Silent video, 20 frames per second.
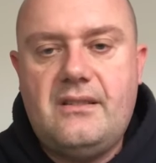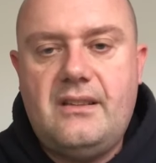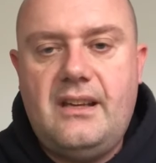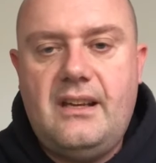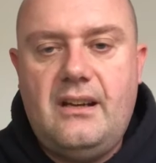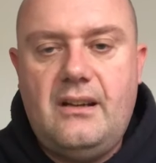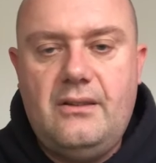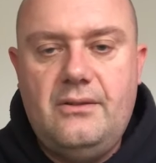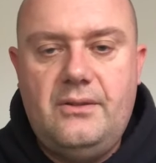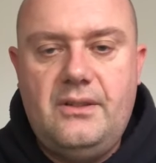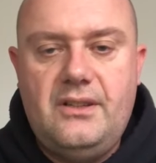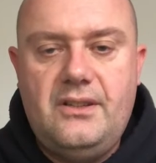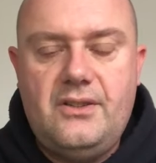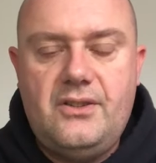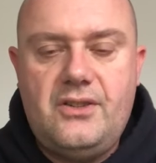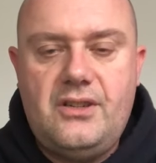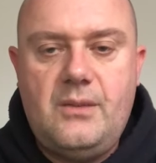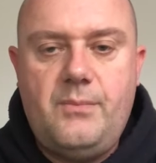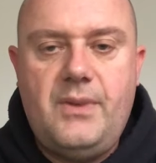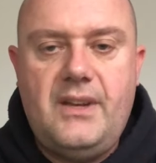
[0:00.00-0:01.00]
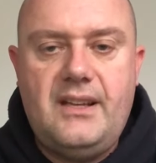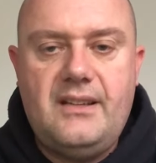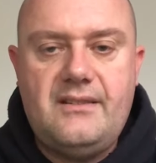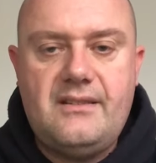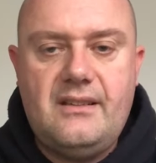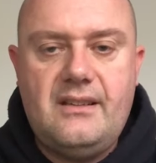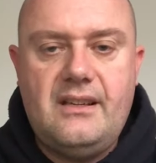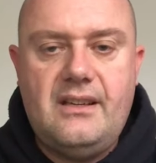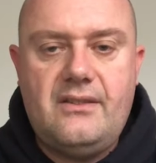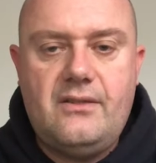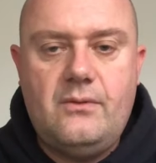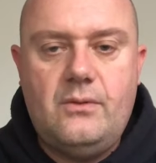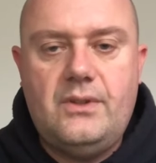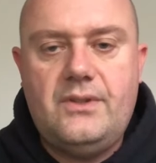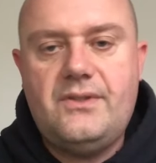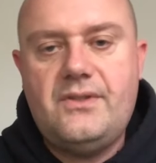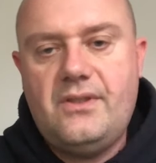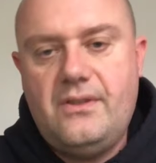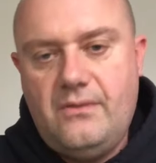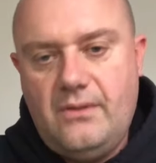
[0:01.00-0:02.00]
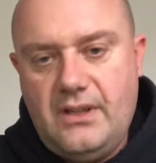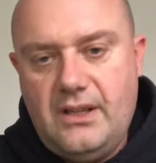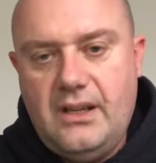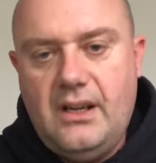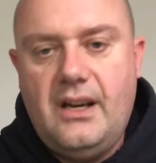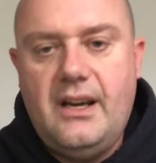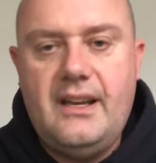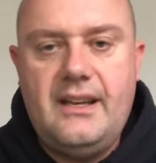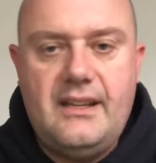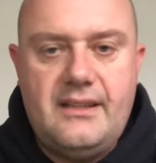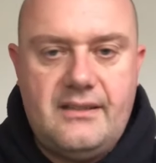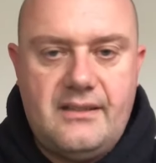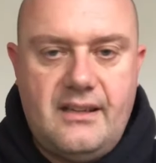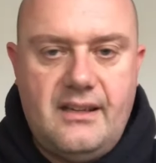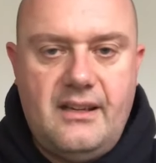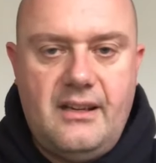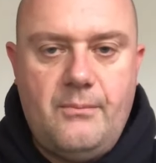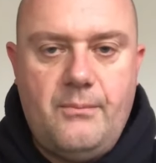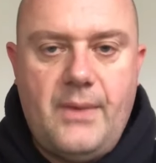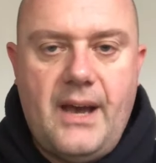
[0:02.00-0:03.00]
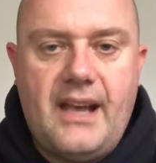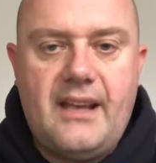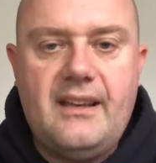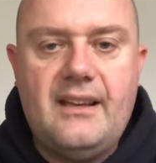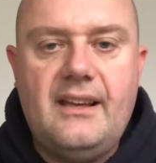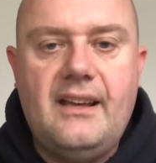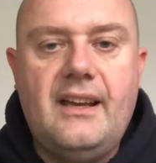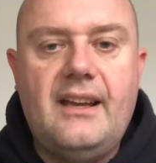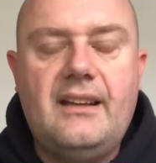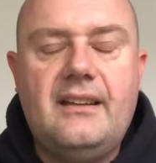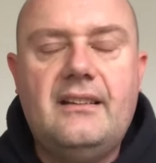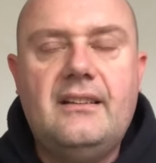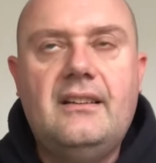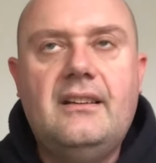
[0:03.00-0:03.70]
including the shipping, to get the rod to the guy and then to get it back again.